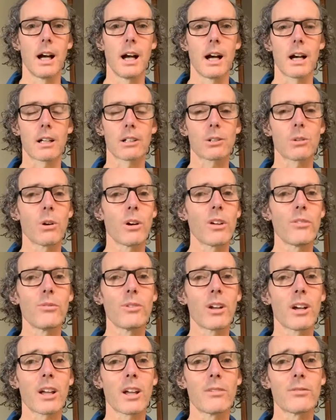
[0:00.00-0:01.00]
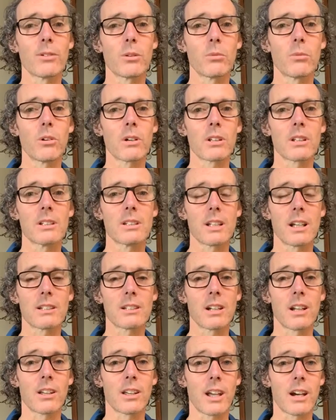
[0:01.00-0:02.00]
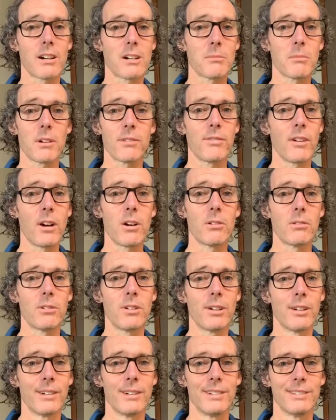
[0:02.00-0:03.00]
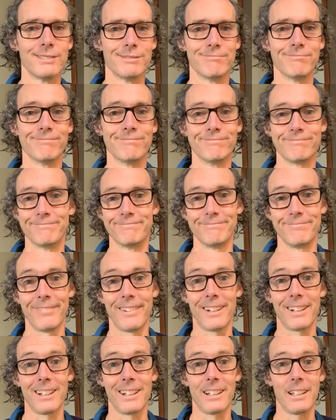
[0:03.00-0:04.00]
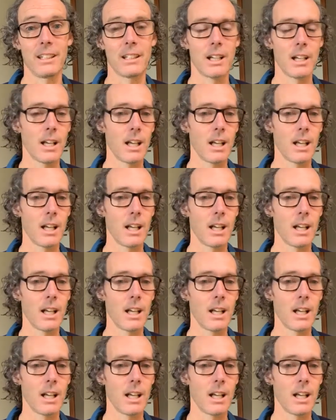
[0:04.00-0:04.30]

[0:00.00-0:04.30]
Because quite often when I go for a walk these days, I don't carry my phone, finally.